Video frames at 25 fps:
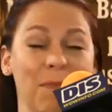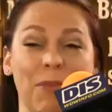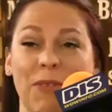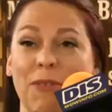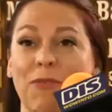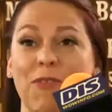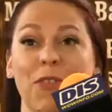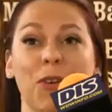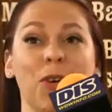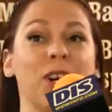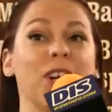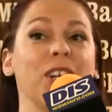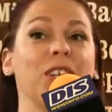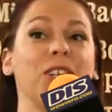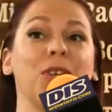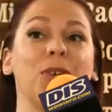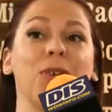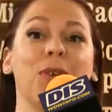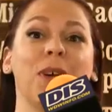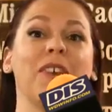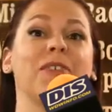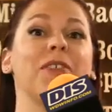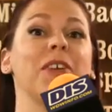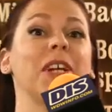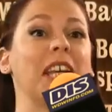Before
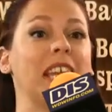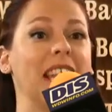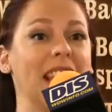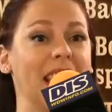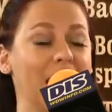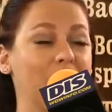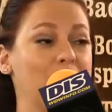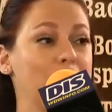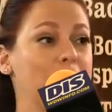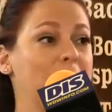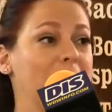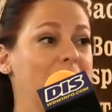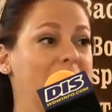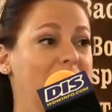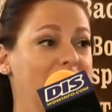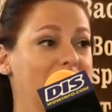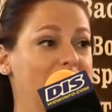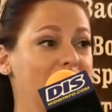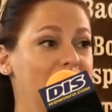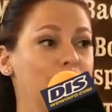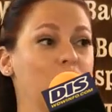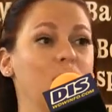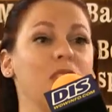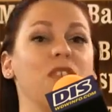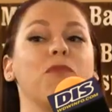you ever get out of
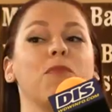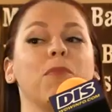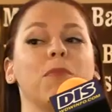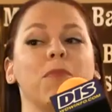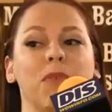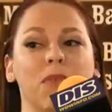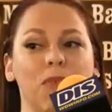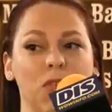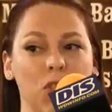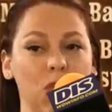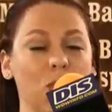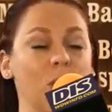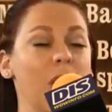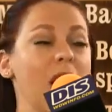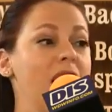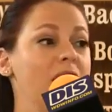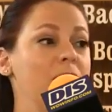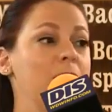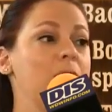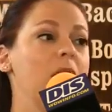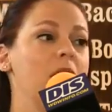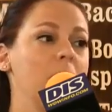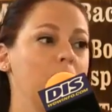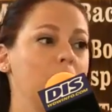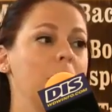bed,
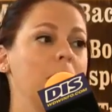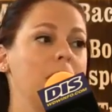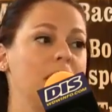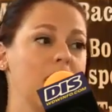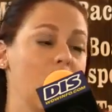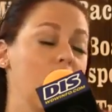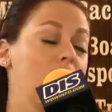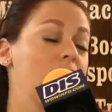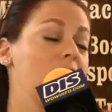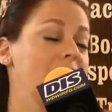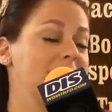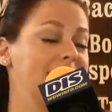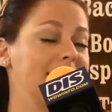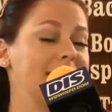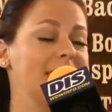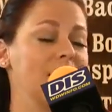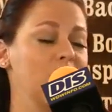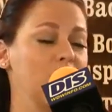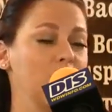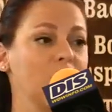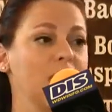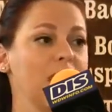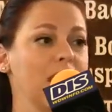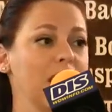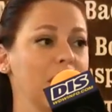I've probably already sent
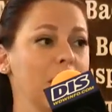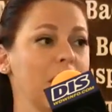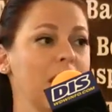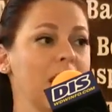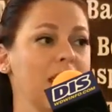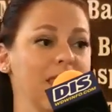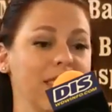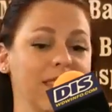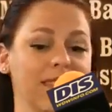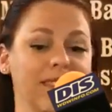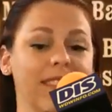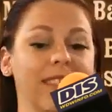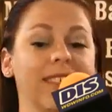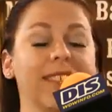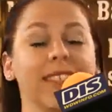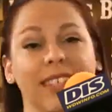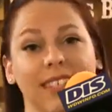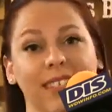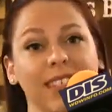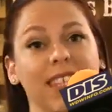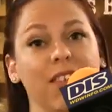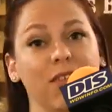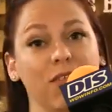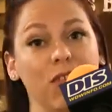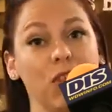you an email that says I
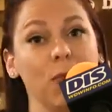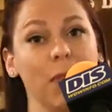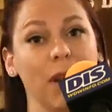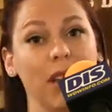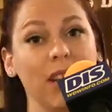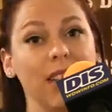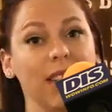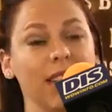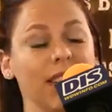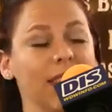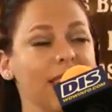saved you money today.